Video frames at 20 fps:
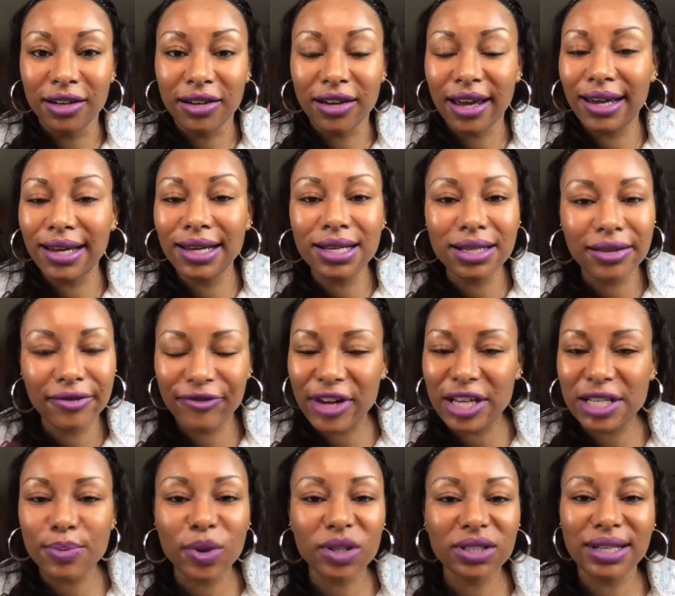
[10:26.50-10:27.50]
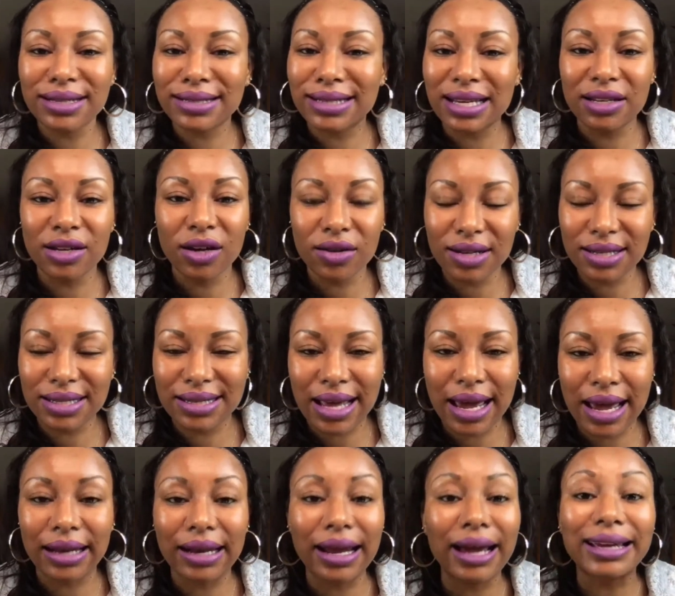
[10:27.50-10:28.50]
okay? Facebook doesn't notice
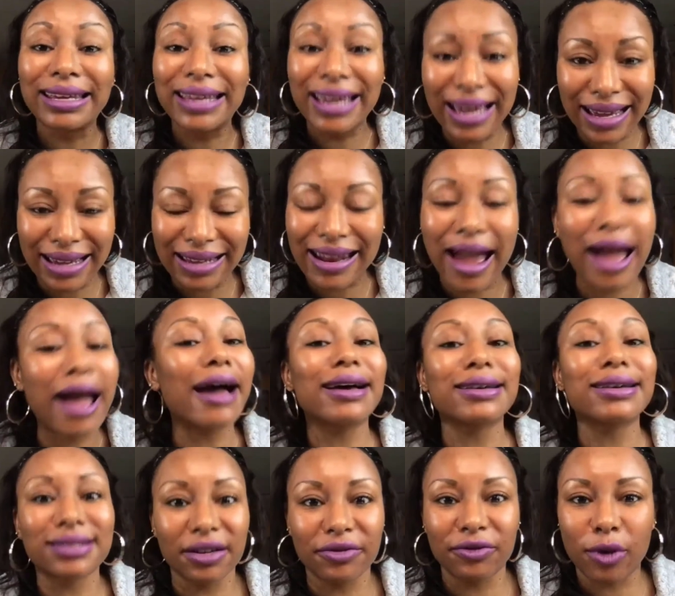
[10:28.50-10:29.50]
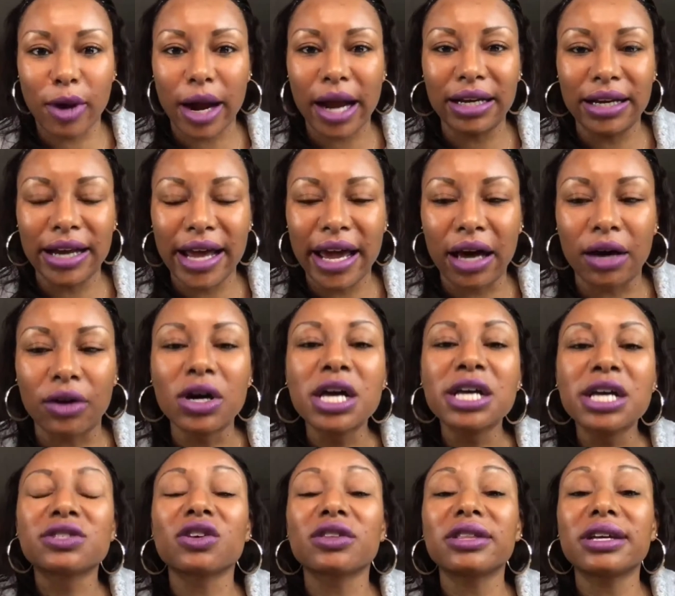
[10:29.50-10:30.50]
that, again, as of right now.
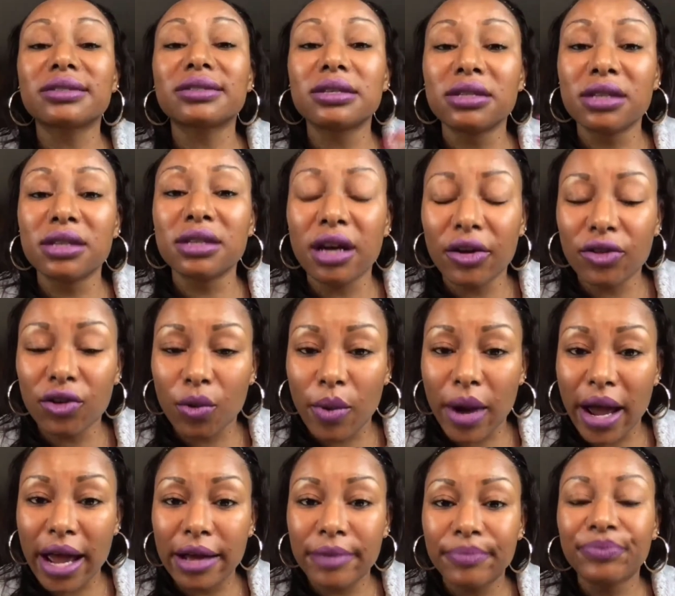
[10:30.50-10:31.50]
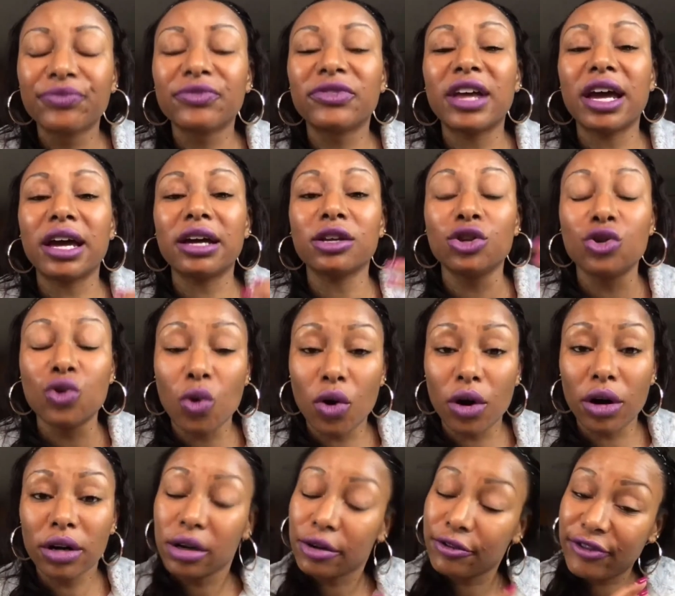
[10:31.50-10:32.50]
So that's another way that
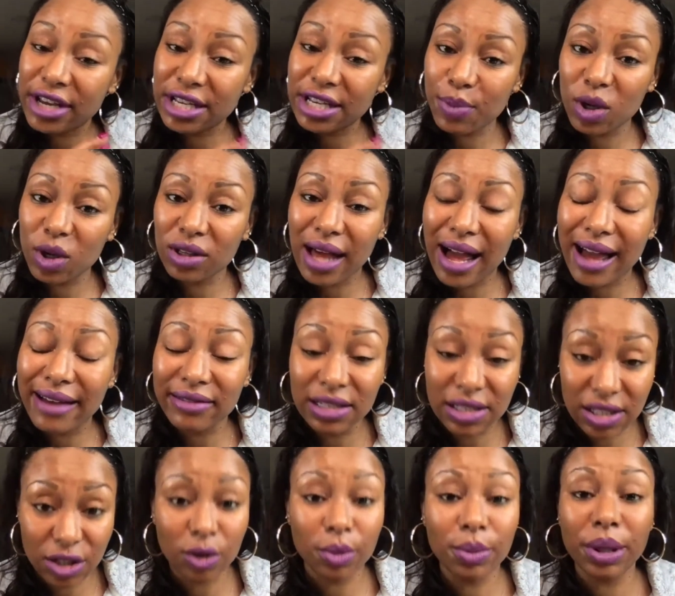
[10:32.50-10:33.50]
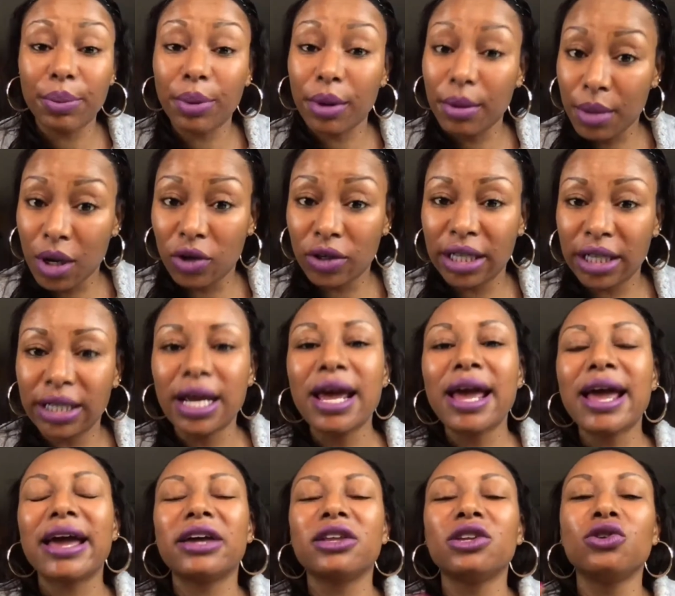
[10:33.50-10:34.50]
your Facebook Live can still be promoted,
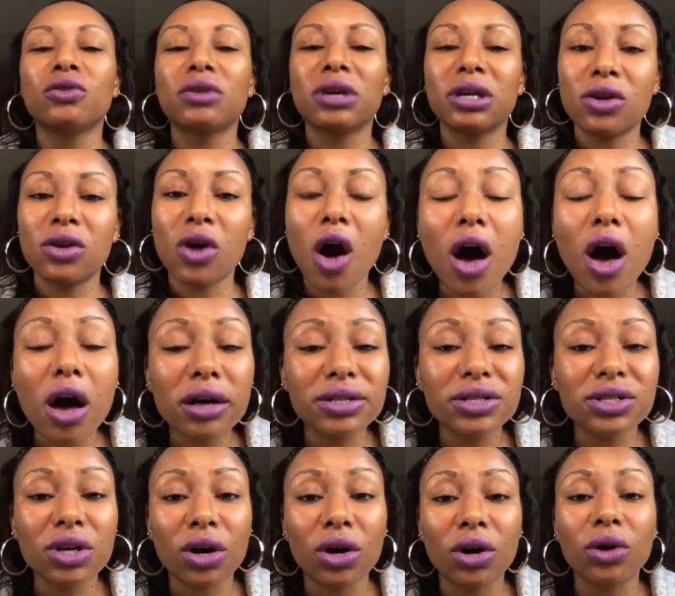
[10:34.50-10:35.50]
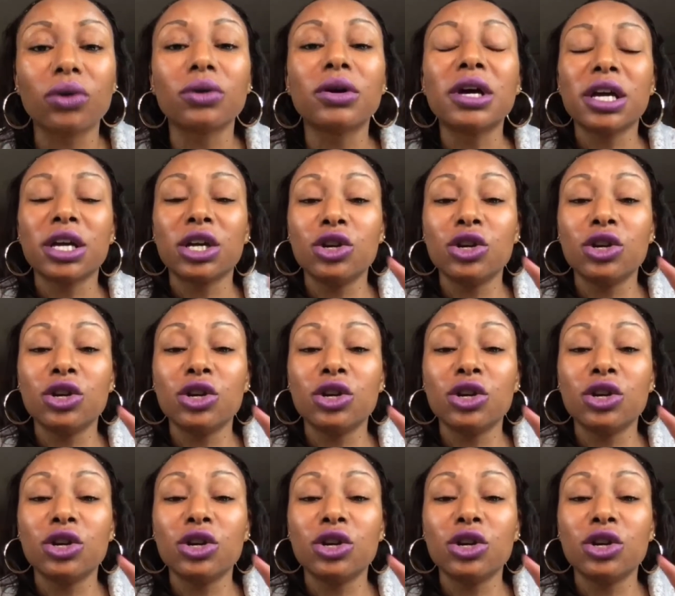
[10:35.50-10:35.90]
and you can also,